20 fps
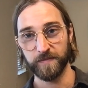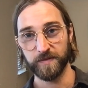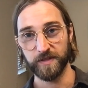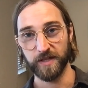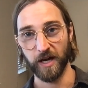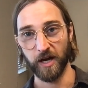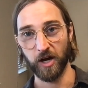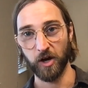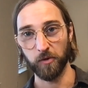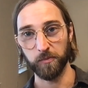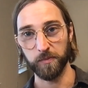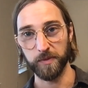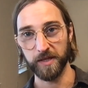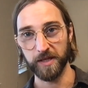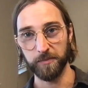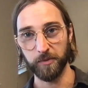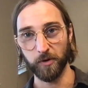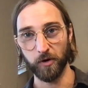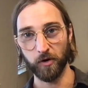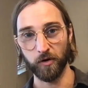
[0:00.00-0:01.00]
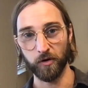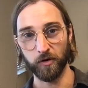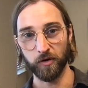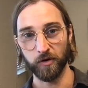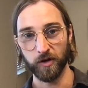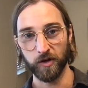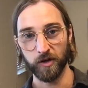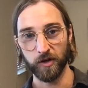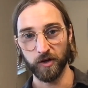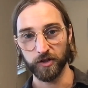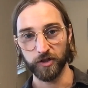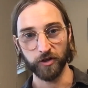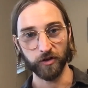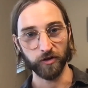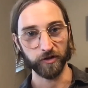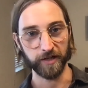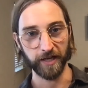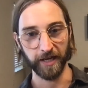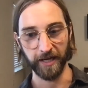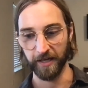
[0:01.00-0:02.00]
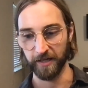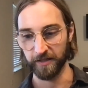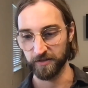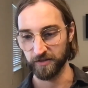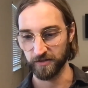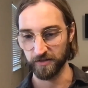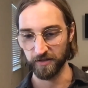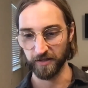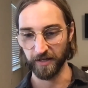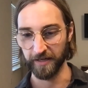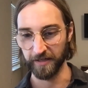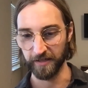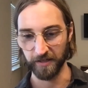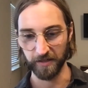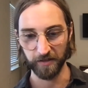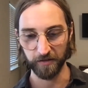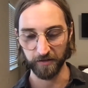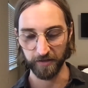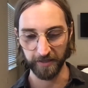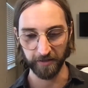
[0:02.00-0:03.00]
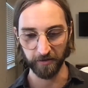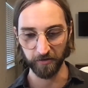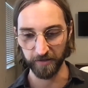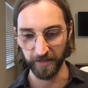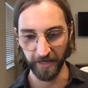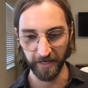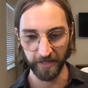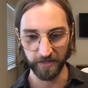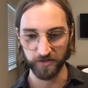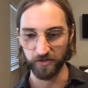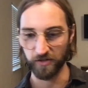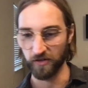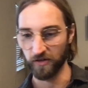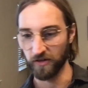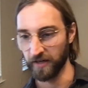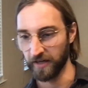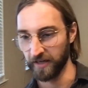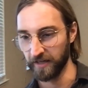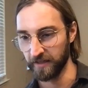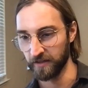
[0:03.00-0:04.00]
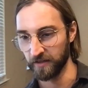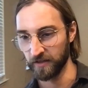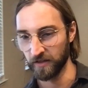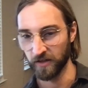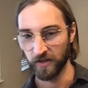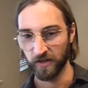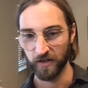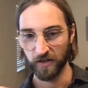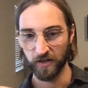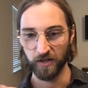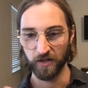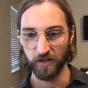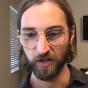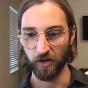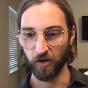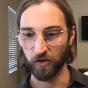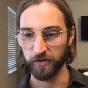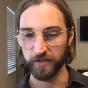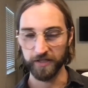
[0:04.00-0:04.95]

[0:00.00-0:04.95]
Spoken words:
to help people cure cancer, like heal cancer, and all